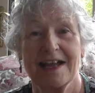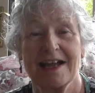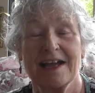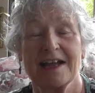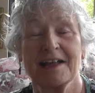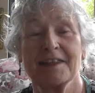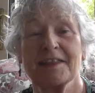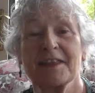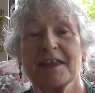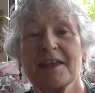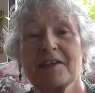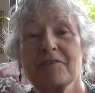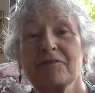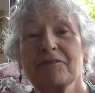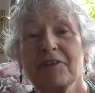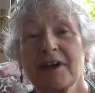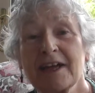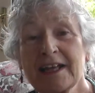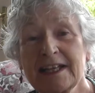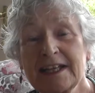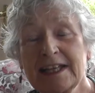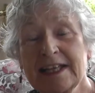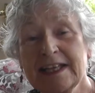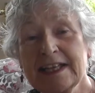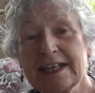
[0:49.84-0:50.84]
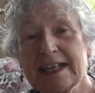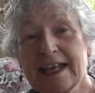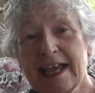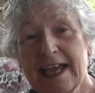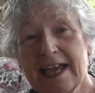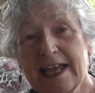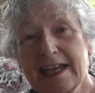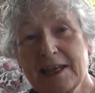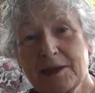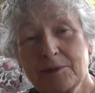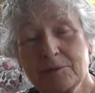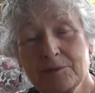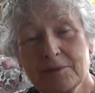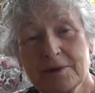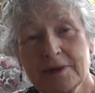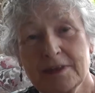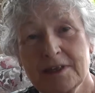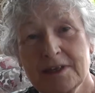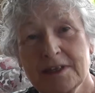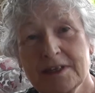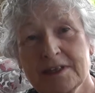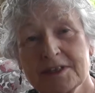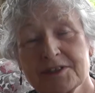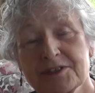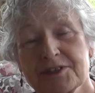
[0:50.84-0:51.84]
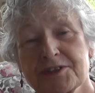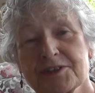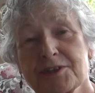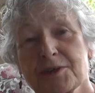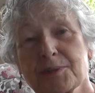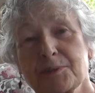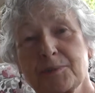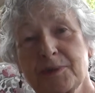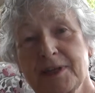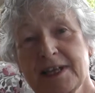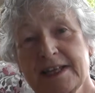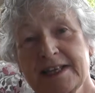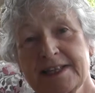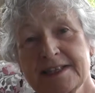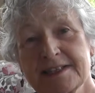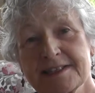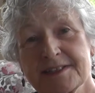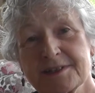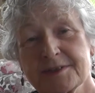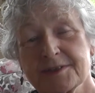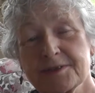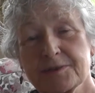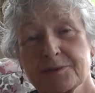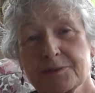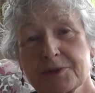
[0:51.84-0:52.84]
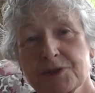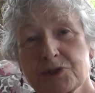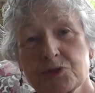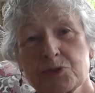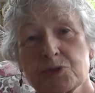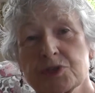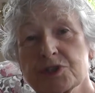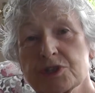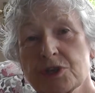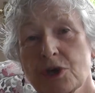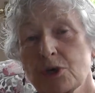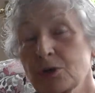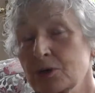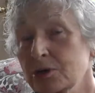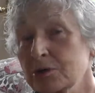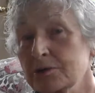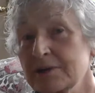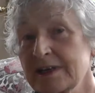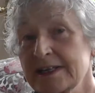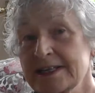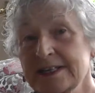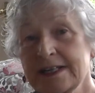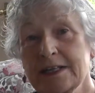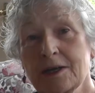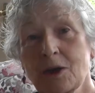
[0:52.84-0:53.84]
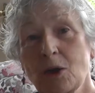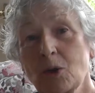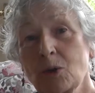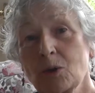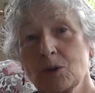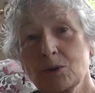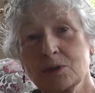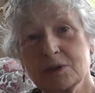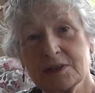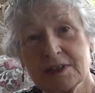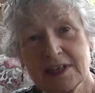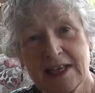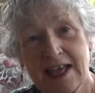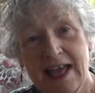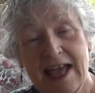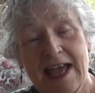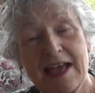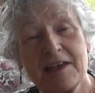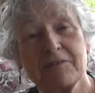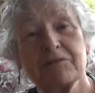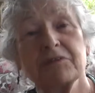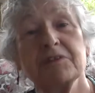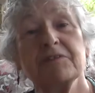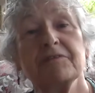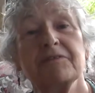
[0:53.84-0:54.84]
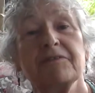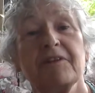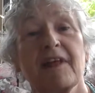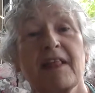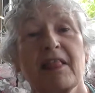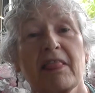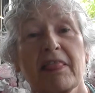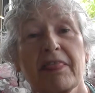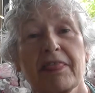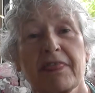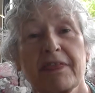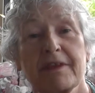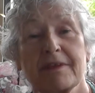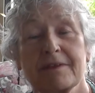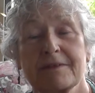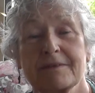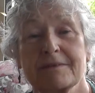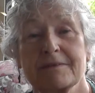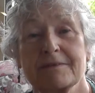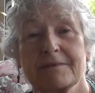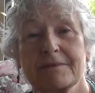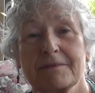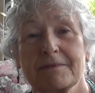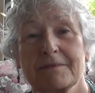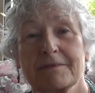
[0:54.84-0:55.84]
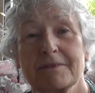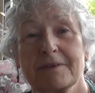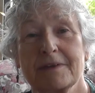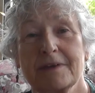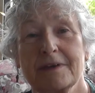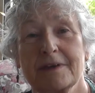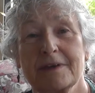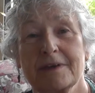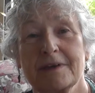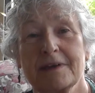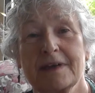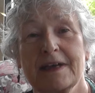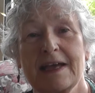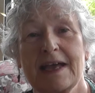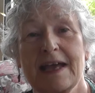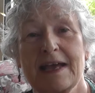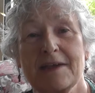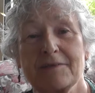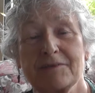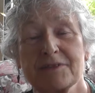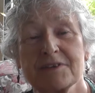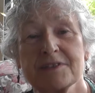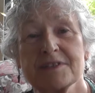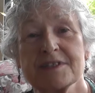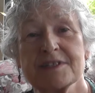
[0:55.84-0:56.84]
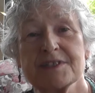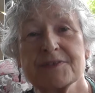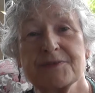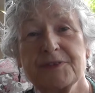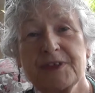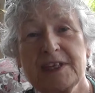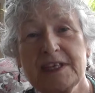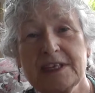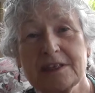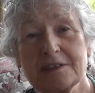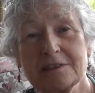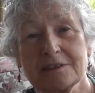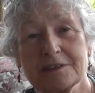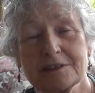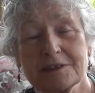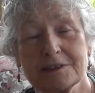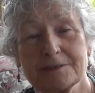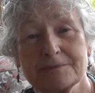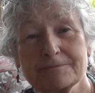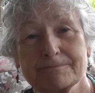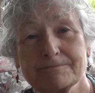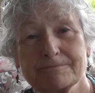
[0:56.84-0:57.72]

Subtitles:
And they finally came to the place which was already called Heavenfield, Heaven's Field.